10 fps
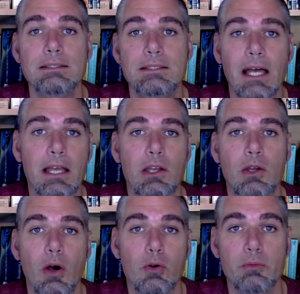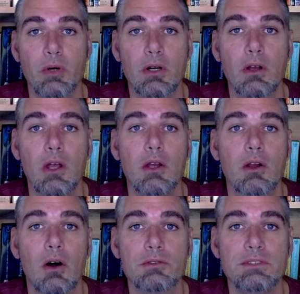deck codebook,
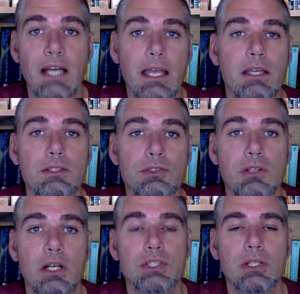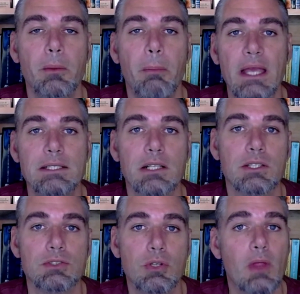called Deck Construction based on
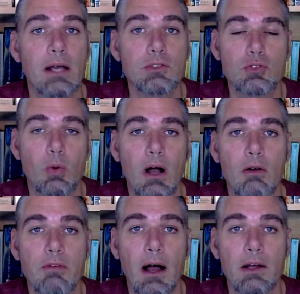the 2012